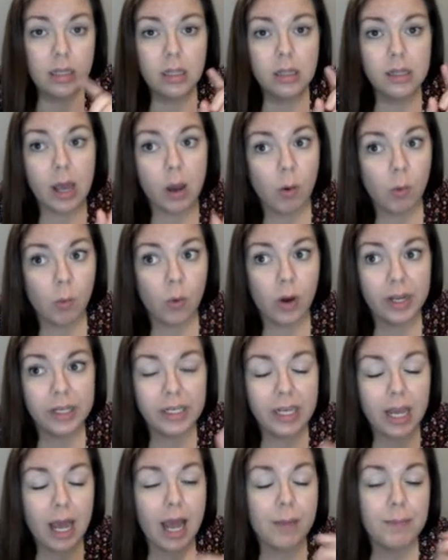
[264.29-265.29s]
that one
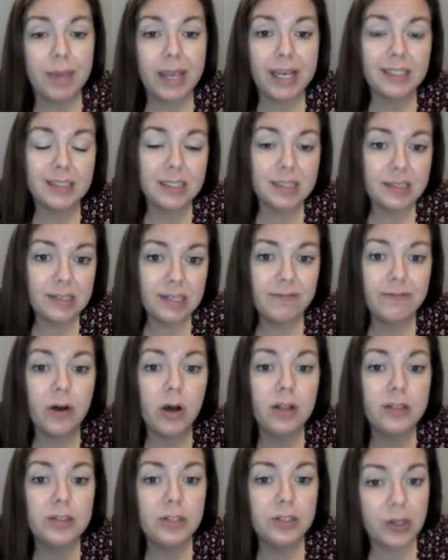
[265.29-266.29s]
guy makes us
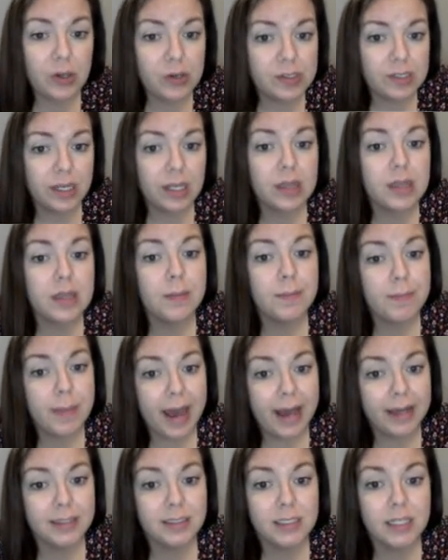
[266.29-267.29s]
default to using the
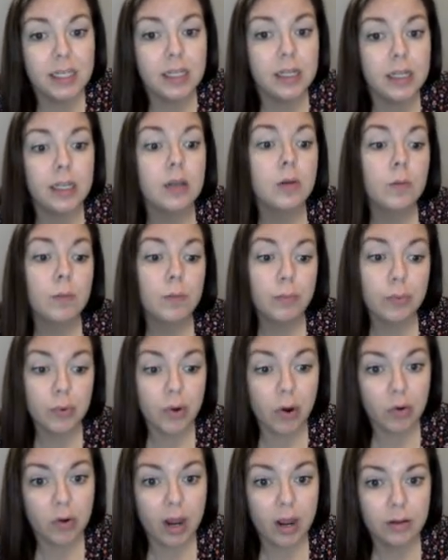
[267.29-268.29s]
masculine
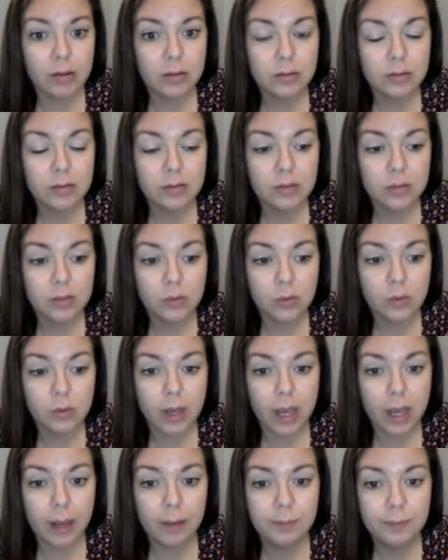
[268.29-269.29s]
pronoun.
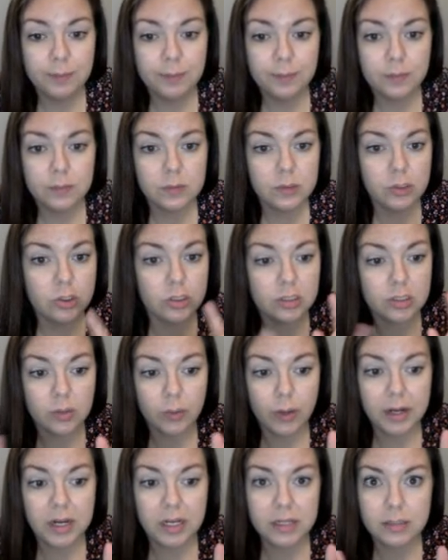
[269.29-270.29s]
Okay, it's just the
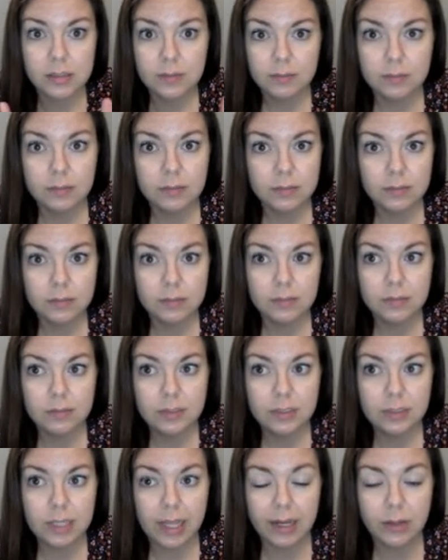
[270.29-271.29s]
way it is.
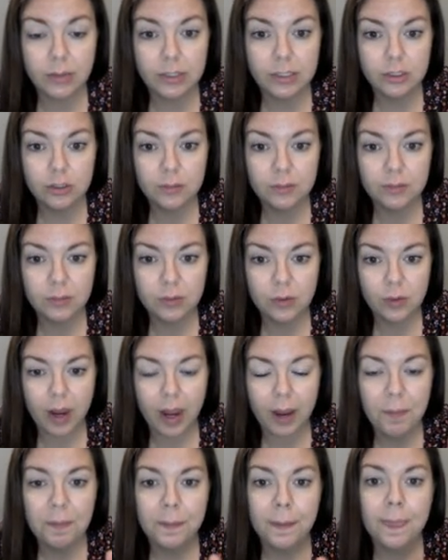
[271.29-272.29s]
It's language.
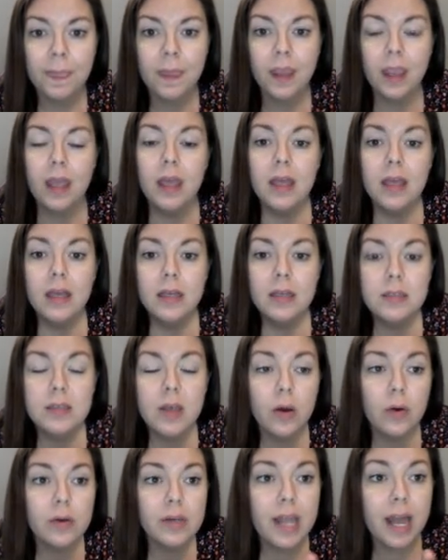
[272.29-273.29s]
Okay,
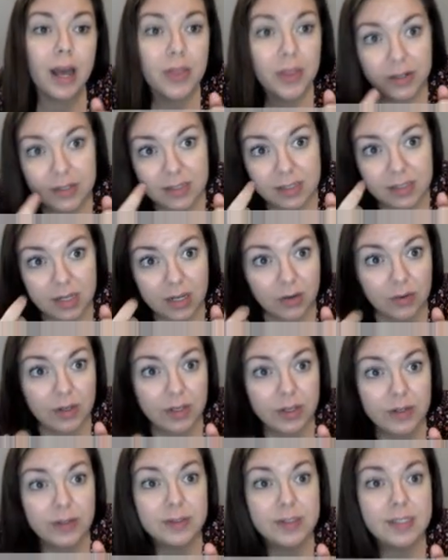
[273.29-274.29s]
so now there is no
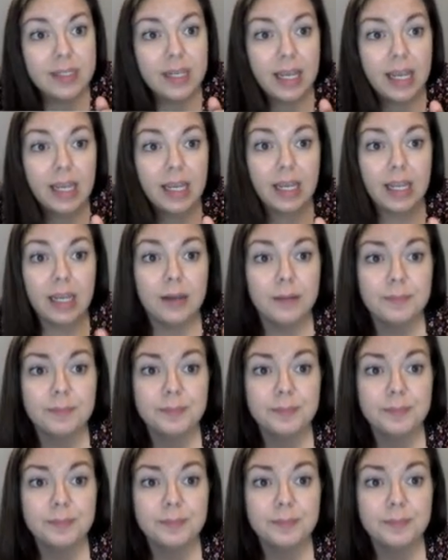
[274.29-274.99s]
use in